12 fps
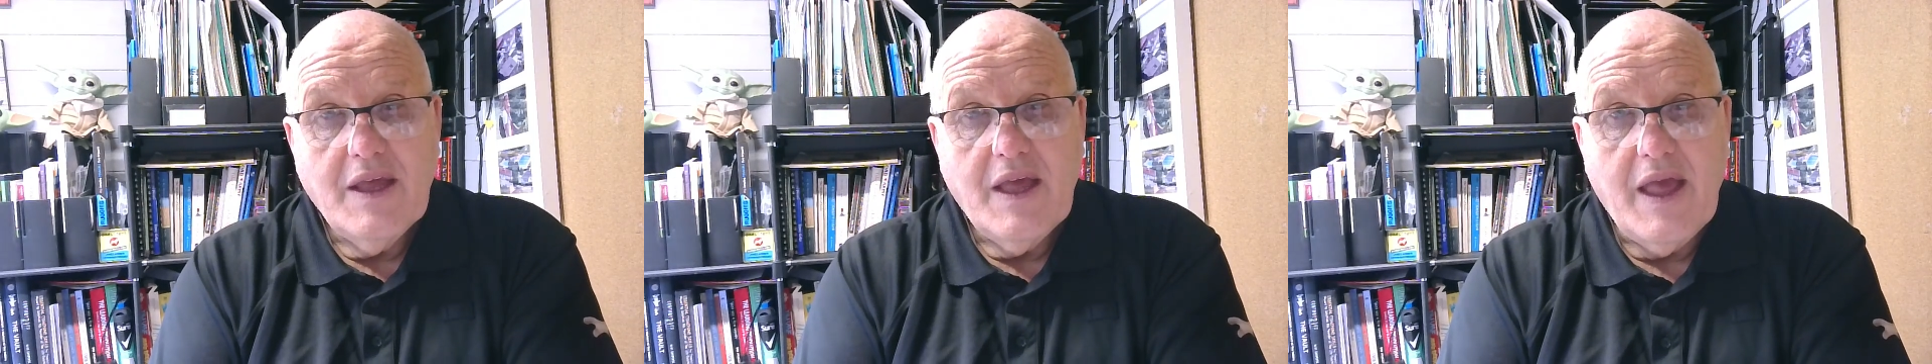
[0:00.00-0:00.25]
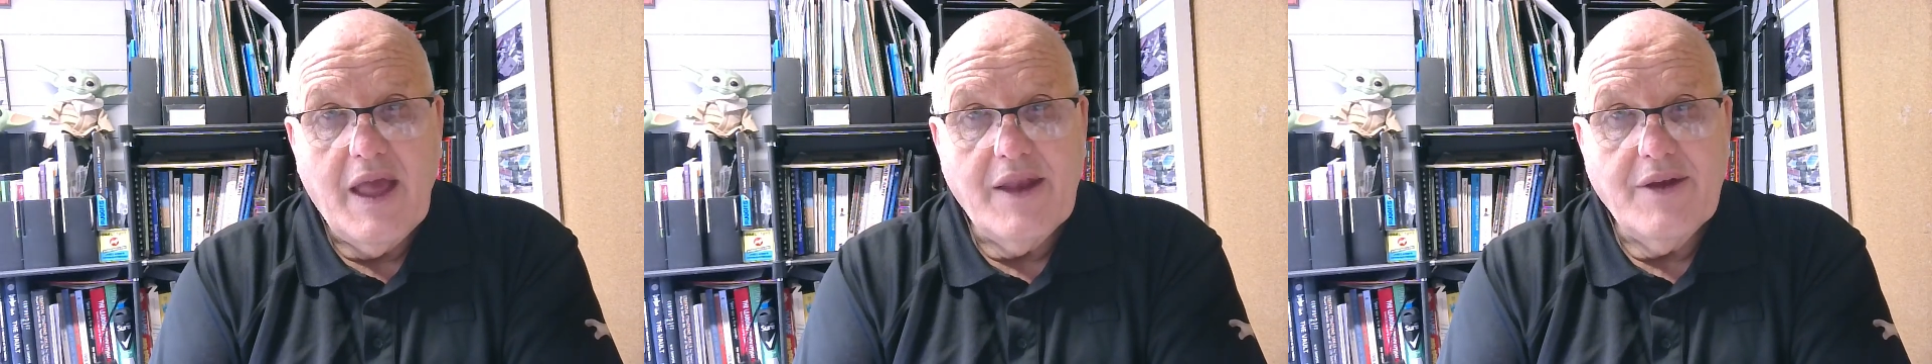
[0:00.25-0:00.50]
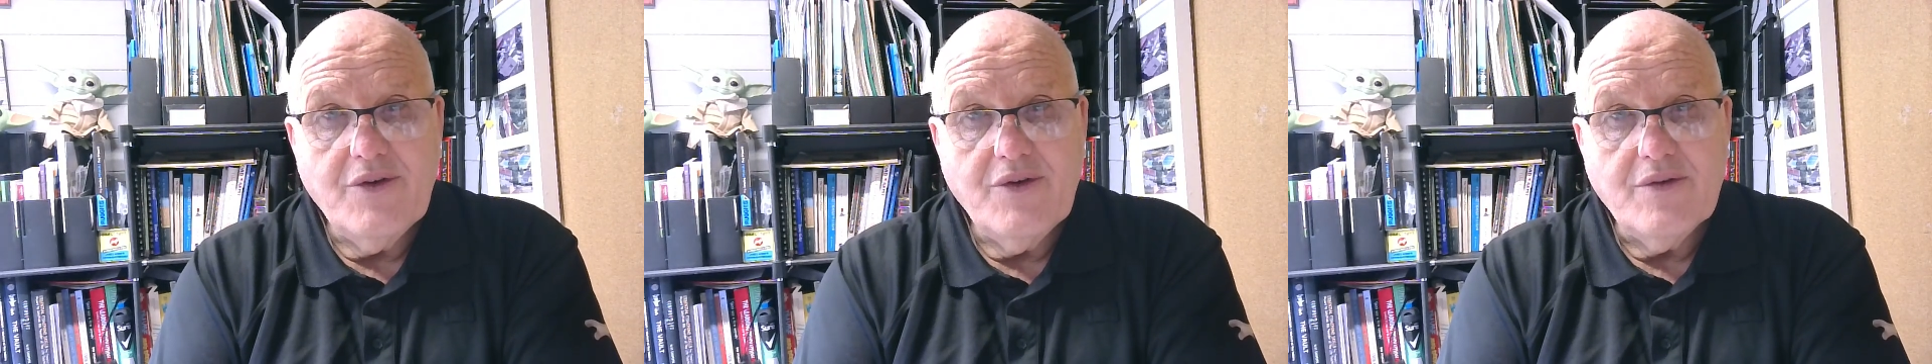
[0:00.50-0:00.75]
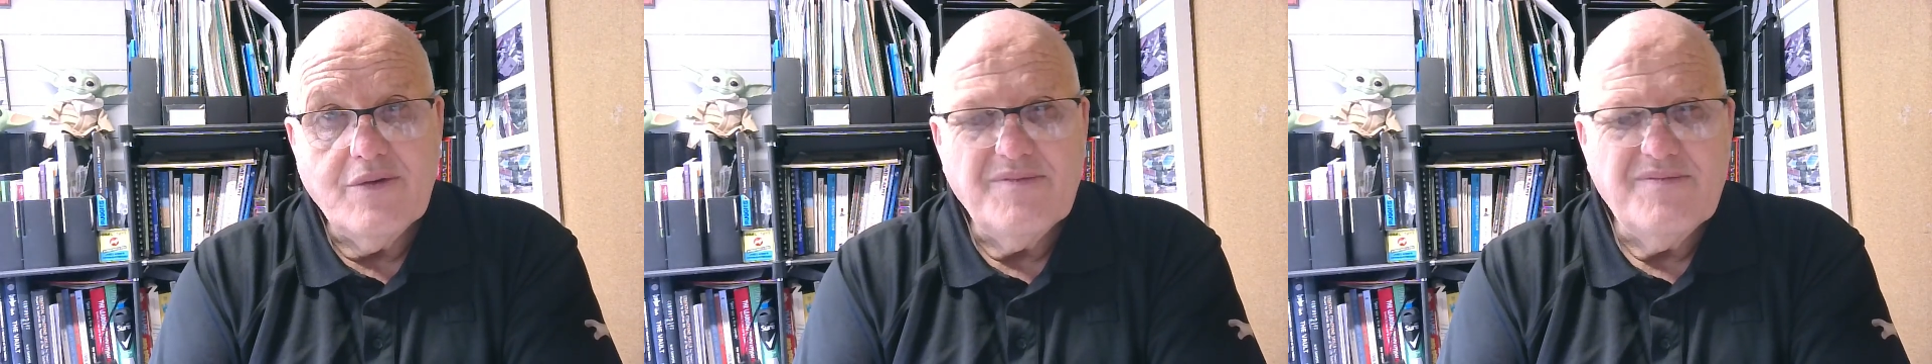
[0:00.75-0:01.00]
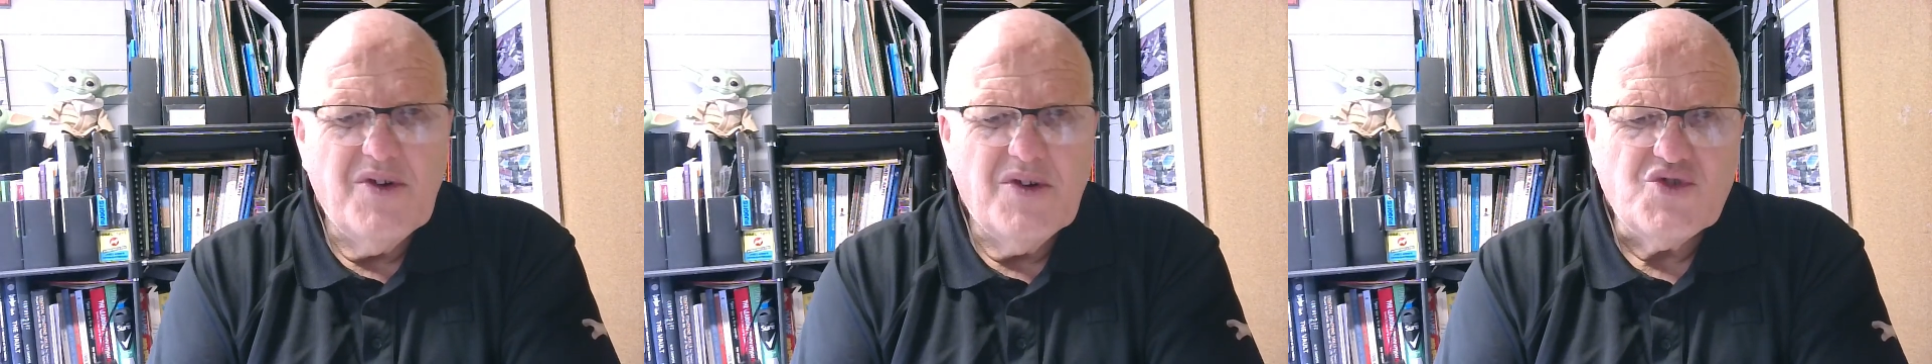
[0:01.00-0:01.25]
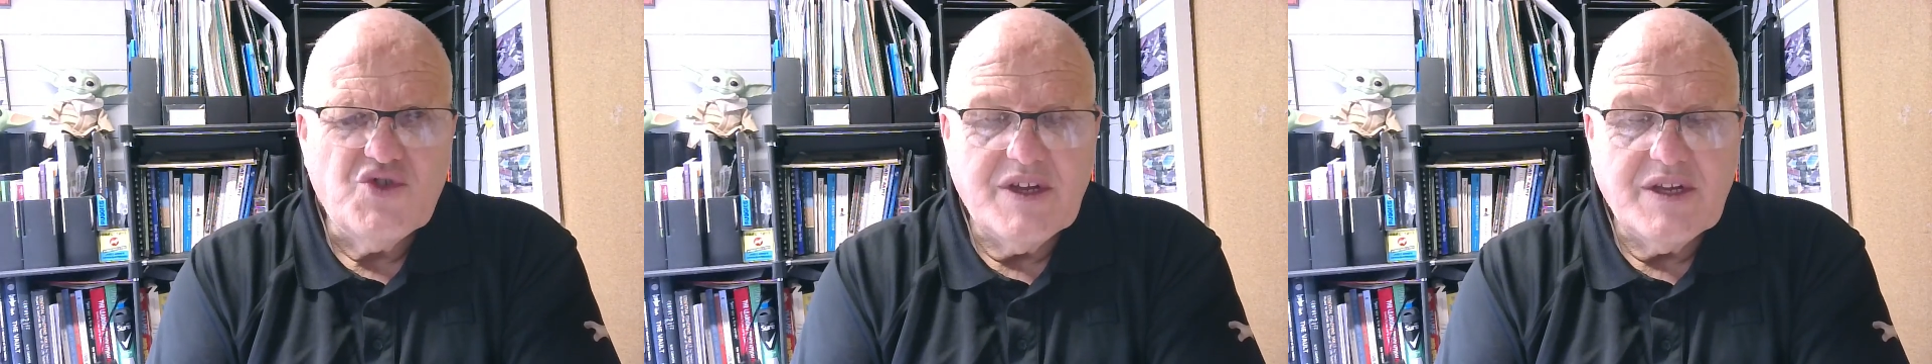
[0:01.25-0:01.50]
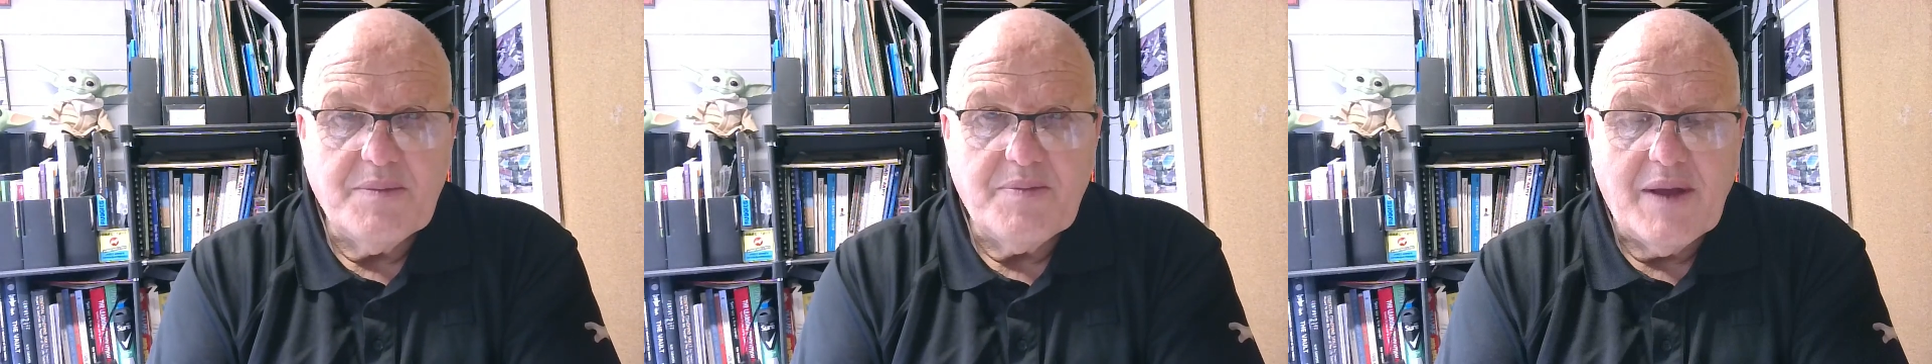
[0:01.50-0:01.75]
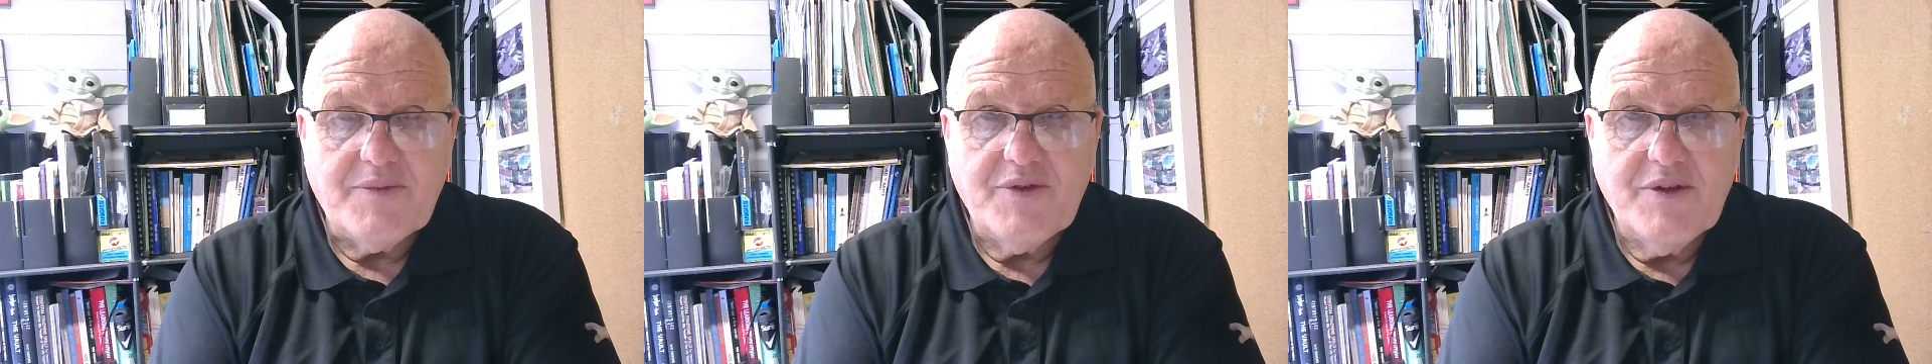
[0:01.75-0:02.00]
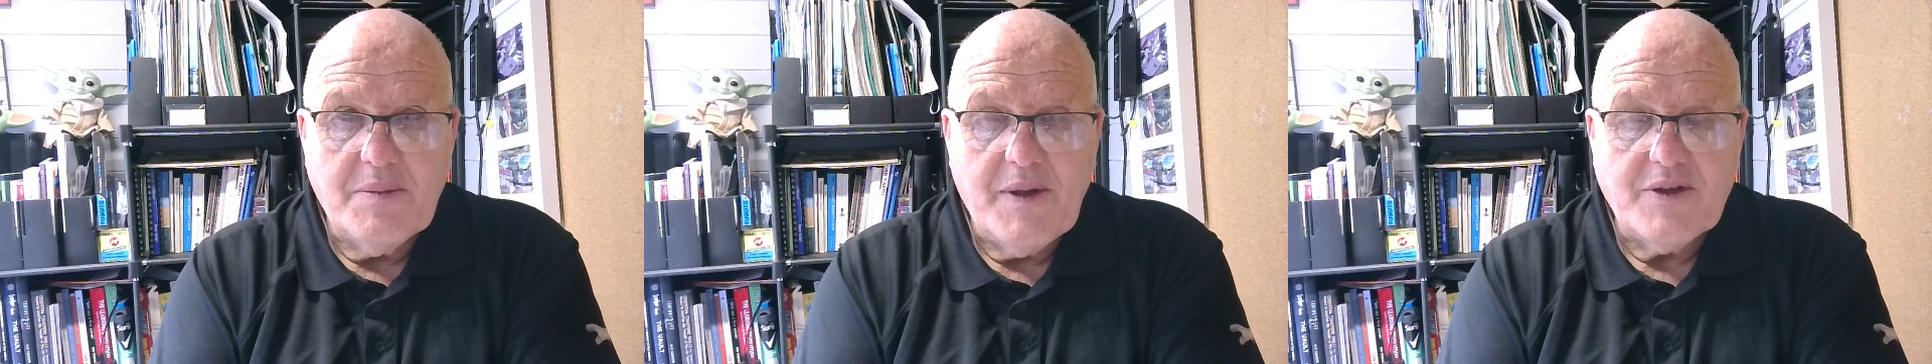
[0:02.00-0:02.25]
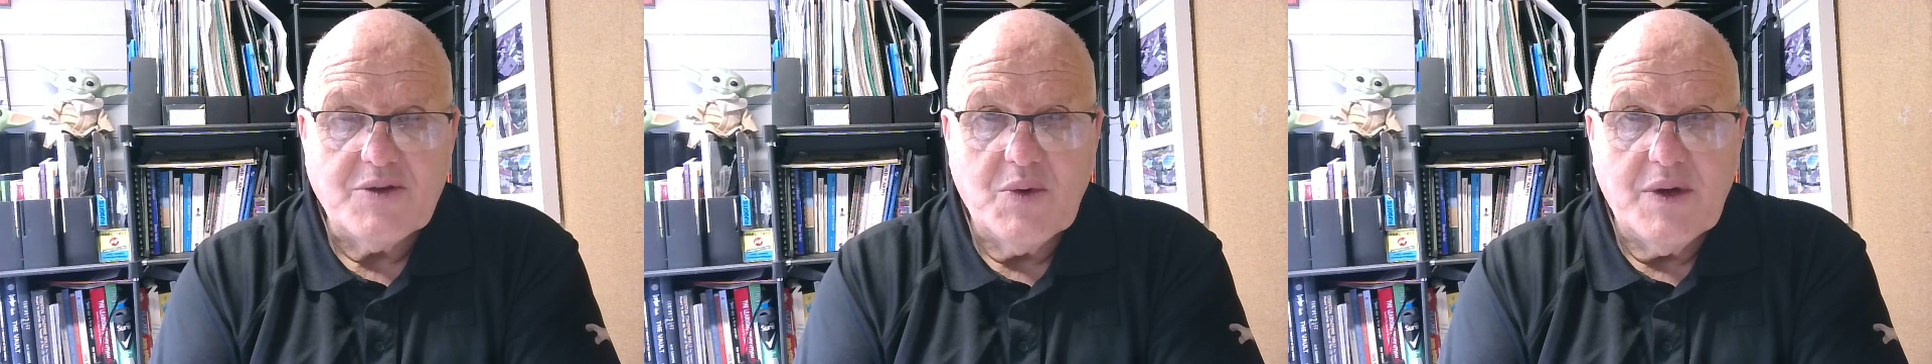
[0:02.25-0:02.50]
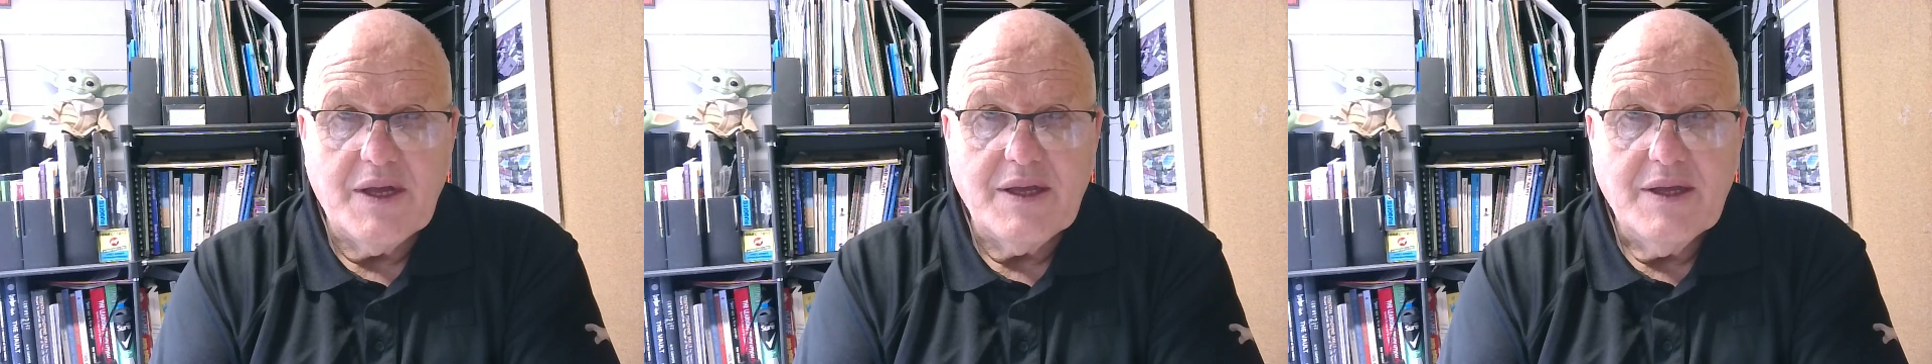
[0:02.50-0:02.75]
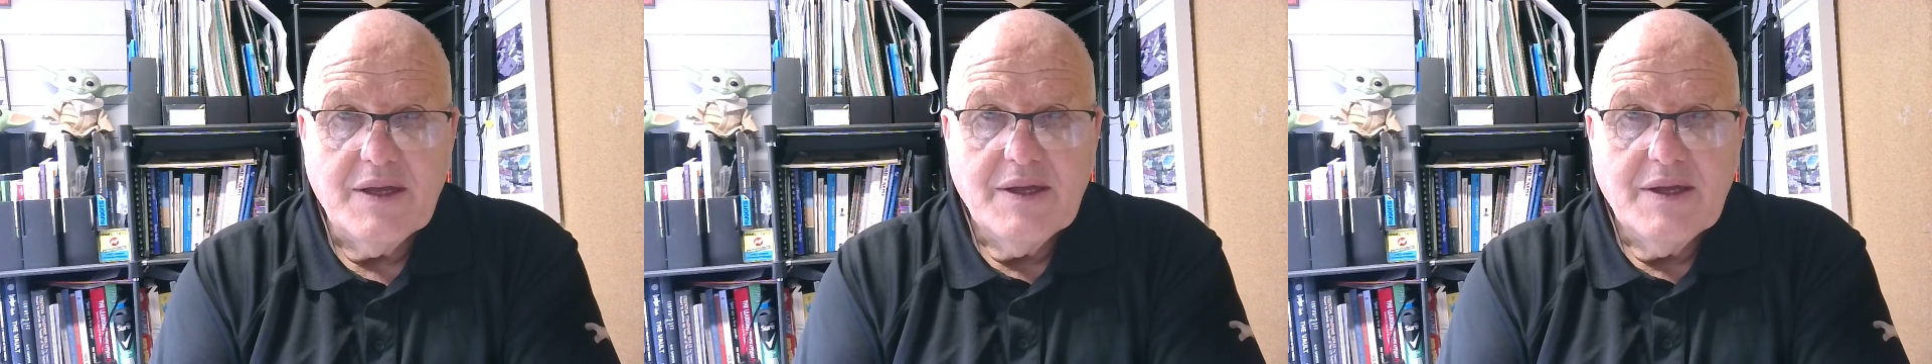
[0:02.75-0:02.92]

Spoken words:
and not treated perhaps in the best way.